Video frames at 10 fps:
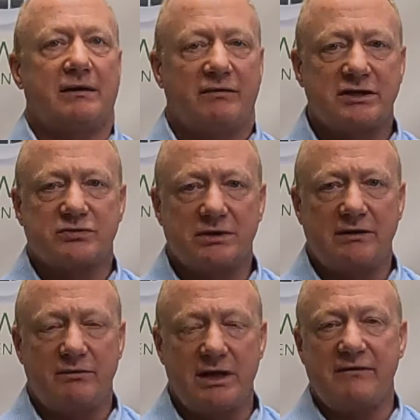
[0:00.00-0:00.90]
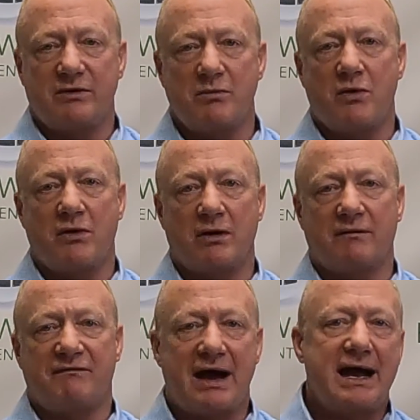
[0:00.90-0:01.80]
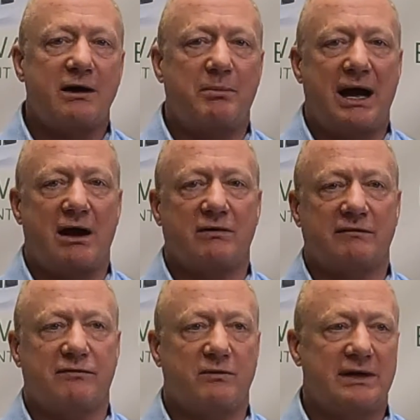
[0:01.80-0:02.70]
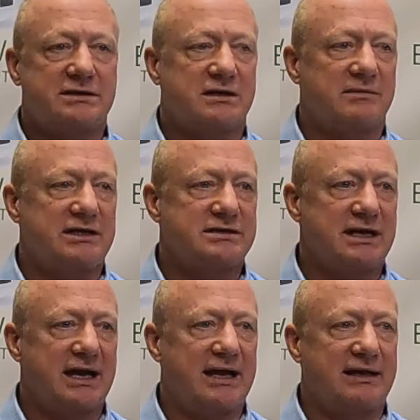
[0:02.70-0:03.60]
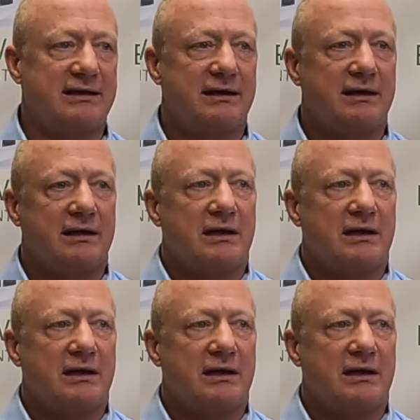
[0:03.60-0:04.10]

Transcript: This will give you even more firepower for when somebody's saying,